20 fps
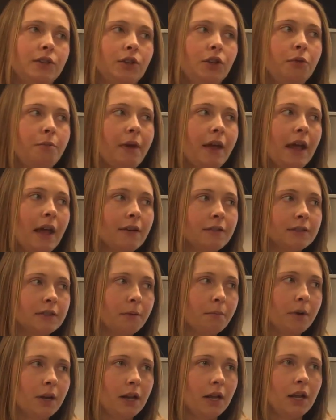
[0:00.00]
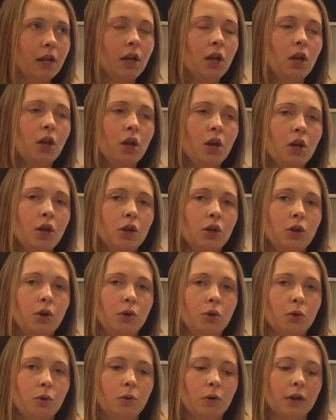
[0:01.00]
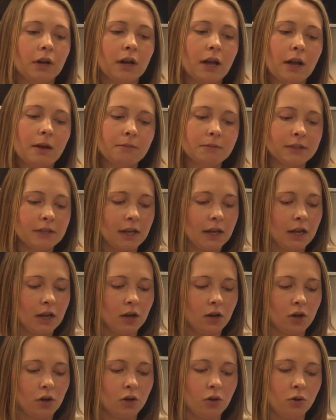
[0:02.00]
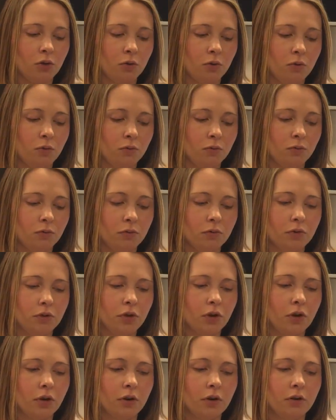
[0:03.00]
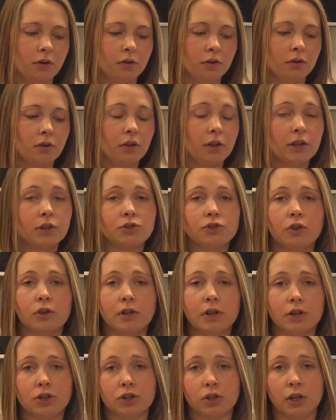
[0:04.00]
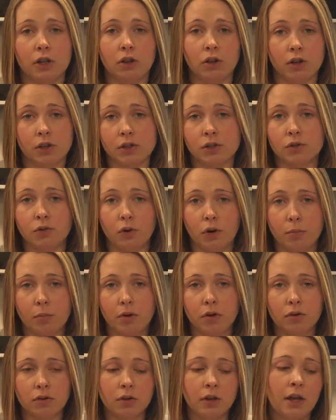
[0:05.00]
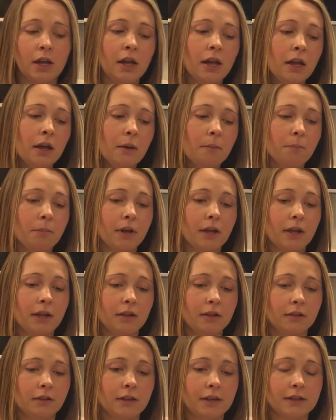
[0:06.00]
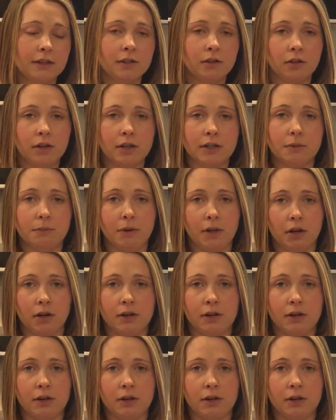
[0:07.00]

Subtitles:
So you may have somebody who comes in who their cholesterol initially looks normal, but they still need to be